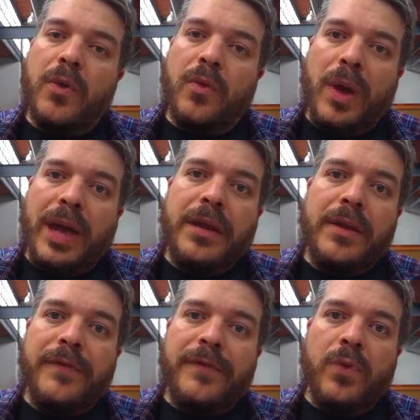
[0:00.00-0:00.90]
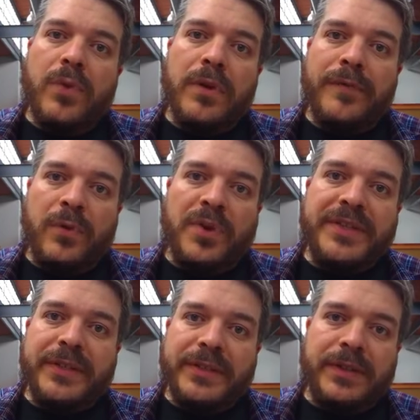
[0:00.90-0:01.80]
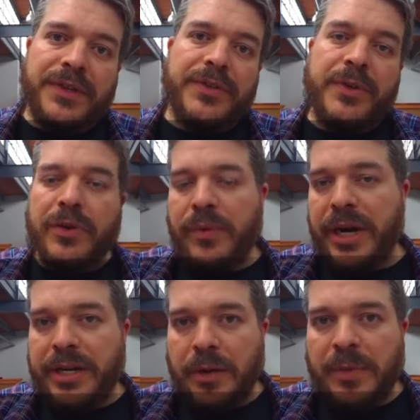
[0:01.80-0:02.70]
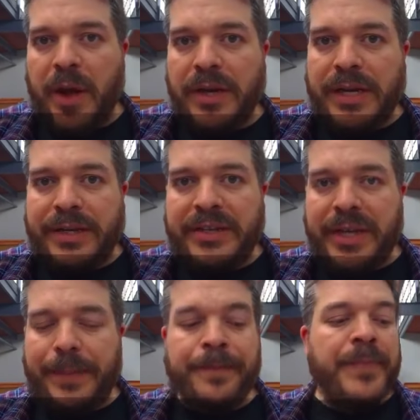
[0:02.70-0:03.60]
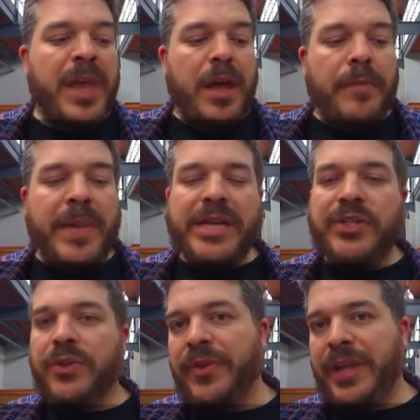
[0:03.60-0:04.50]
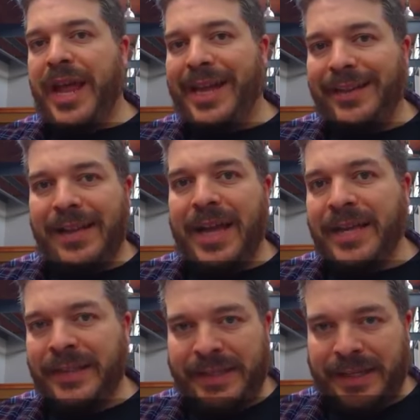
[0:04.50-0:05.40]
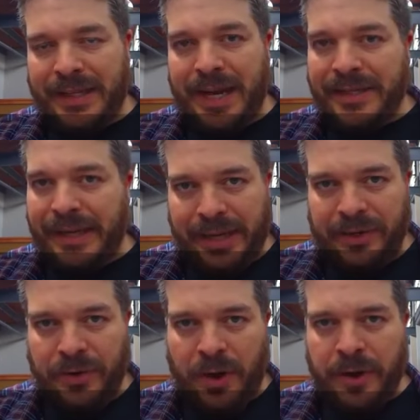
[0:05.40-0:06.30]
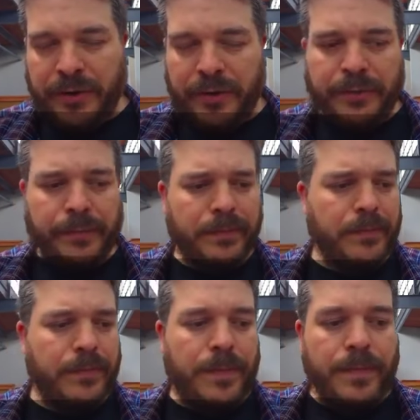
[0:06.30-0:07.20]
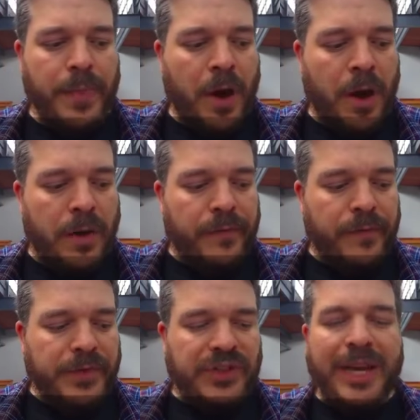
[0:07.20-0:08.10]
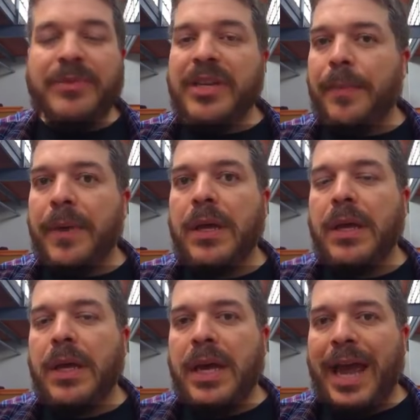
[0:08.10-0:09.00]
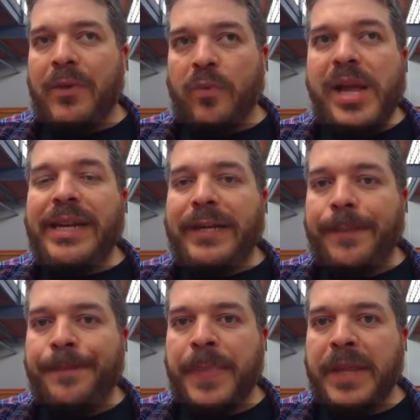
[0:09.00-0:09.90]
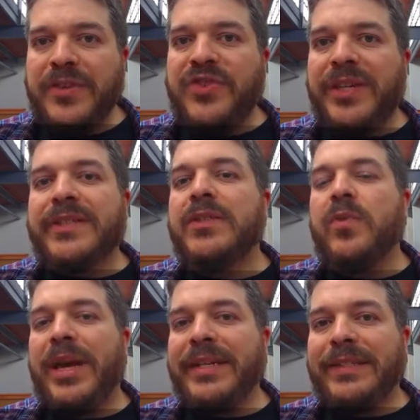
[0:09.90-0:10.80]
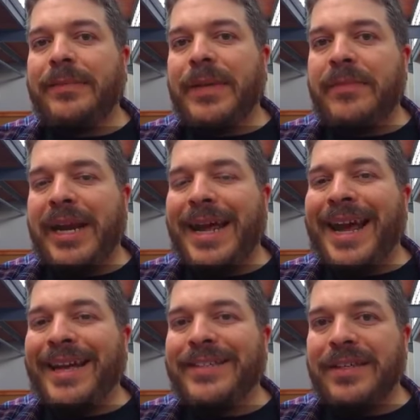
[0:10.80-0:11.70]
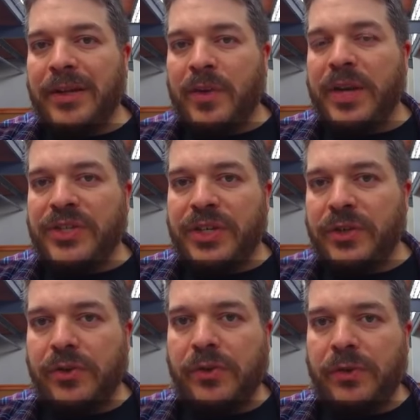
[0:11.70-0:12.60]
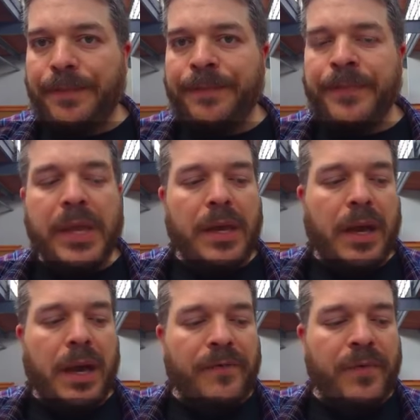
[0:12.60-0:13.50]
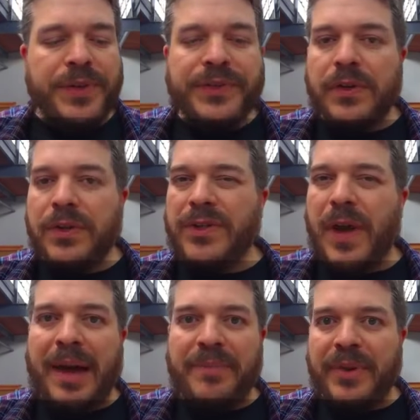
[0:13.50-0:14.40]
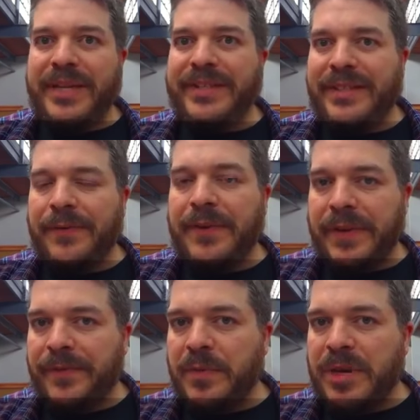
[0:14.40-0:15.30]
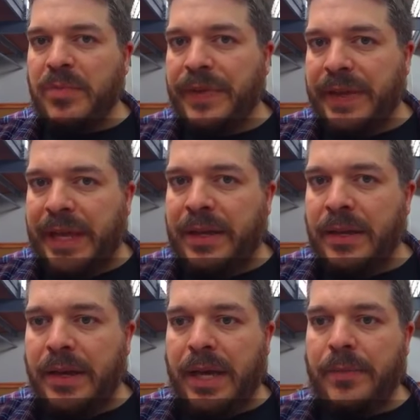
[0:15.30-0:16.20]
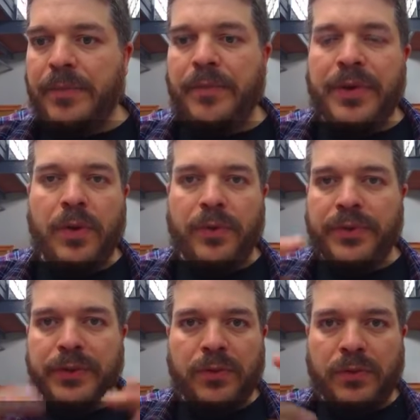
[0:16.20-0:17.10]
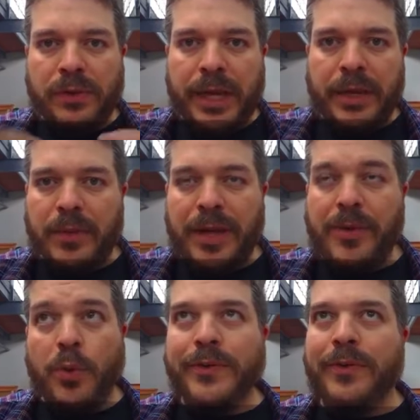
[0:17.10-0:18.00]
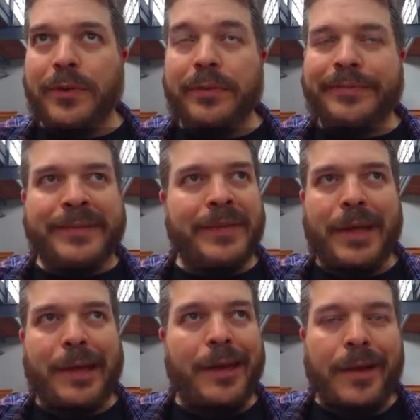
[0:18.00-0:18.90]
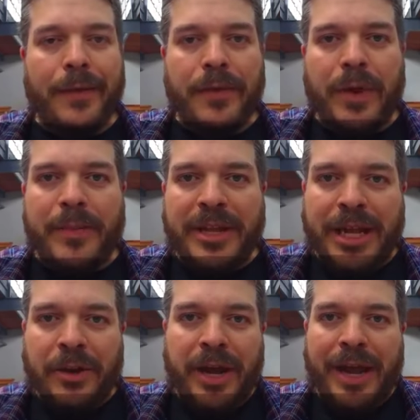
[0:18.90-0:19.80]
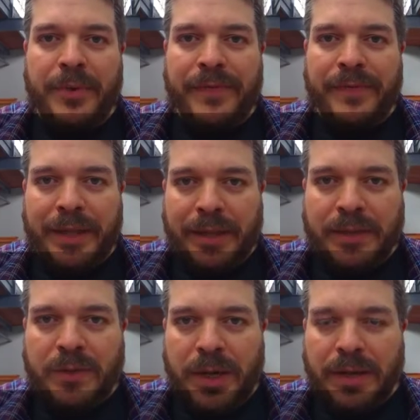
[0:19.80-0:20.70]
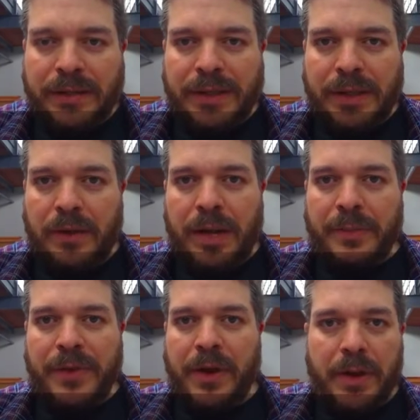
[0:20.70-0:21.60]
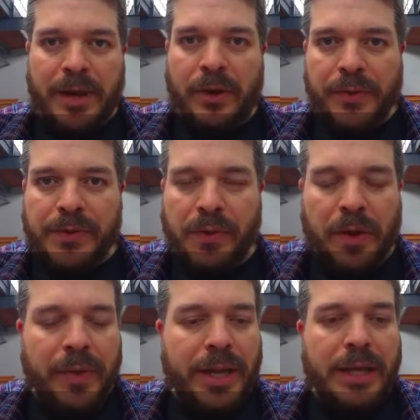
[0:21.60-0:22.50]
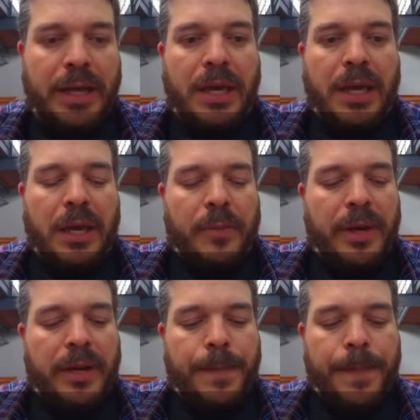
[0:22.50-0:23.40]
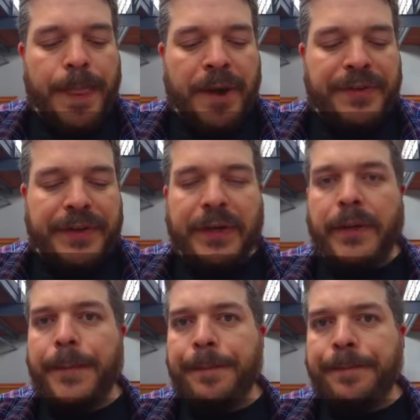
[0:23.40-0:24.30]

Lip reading: Write for voice search when you're writing your blog content. Make sure that headlines and content in your article are shaped up and written just the way somebody might ask the question to Google. Voice search operates differently for people than the old school, old school. I mean, the internet was invented like 20 years ago, and I'm talking about old school already. But here's the deal.